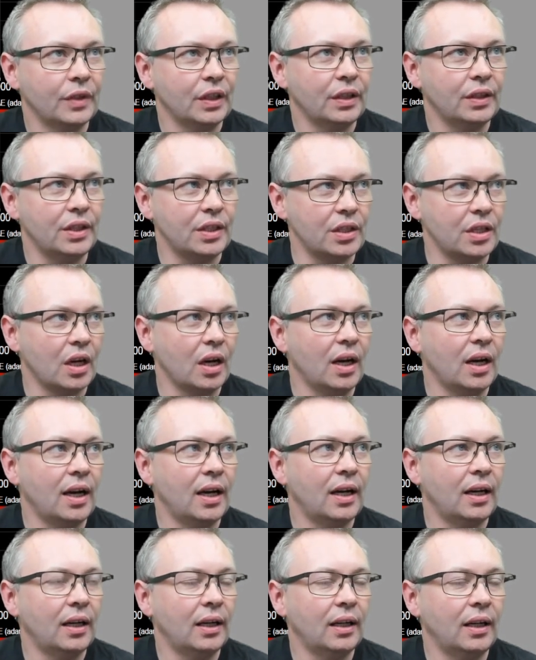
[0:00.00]
this
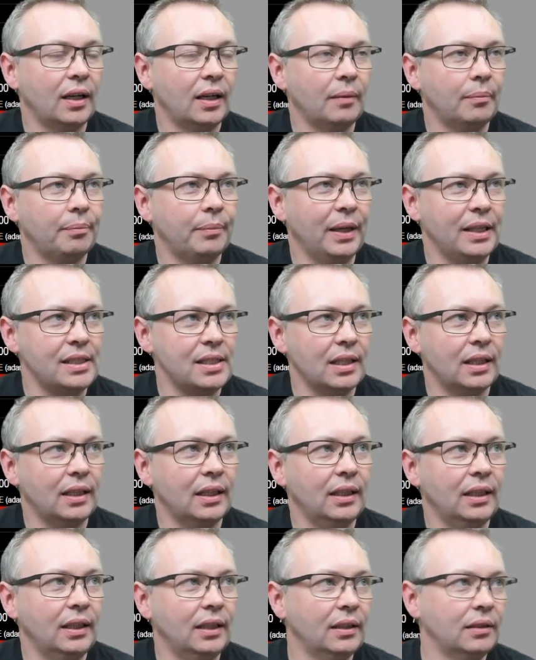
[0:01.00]
car
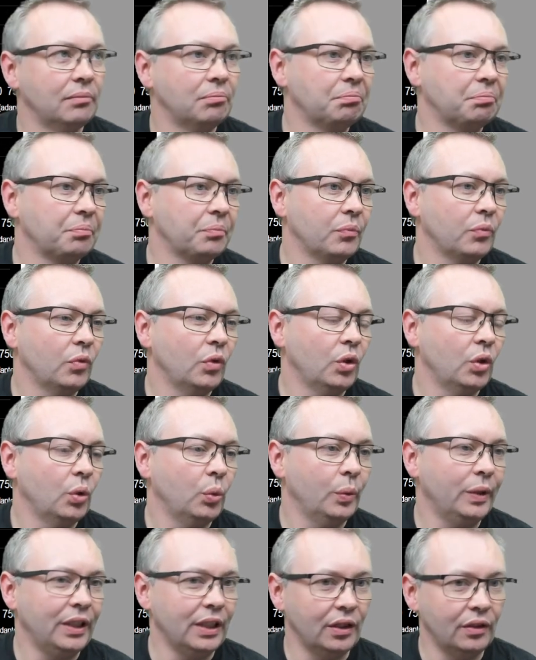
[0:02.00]
basically,
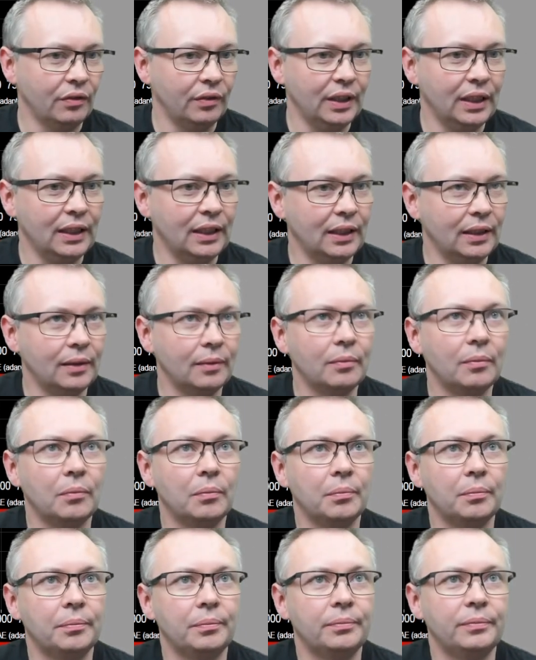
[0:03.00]
we didn't really
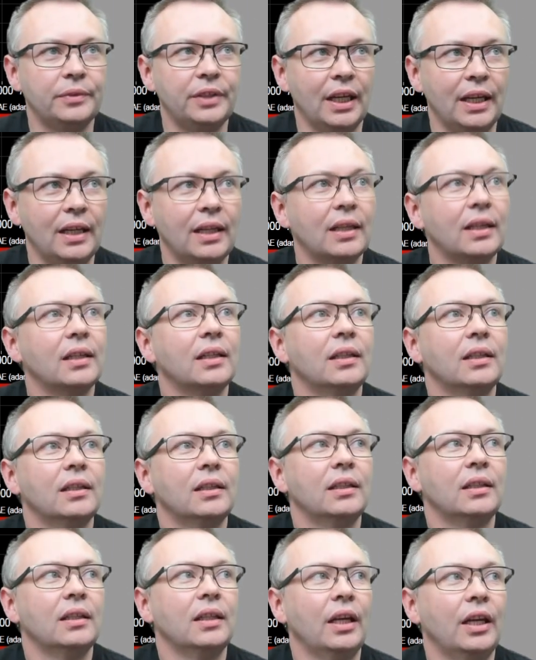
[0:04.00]
take
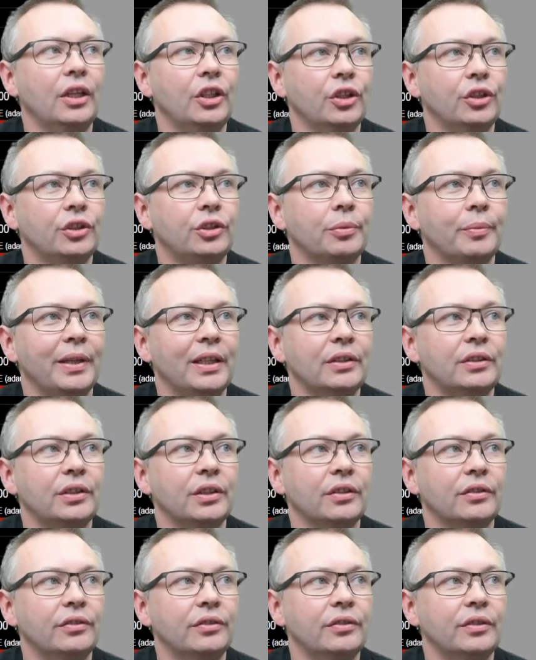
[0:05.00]
a huge amount
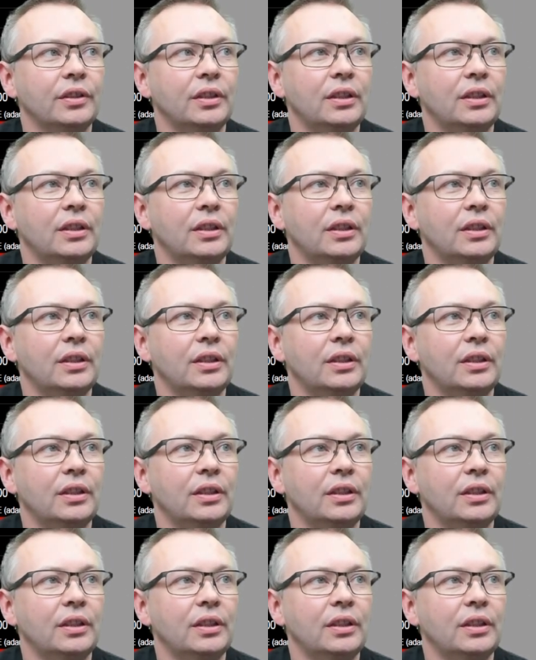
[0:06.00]
of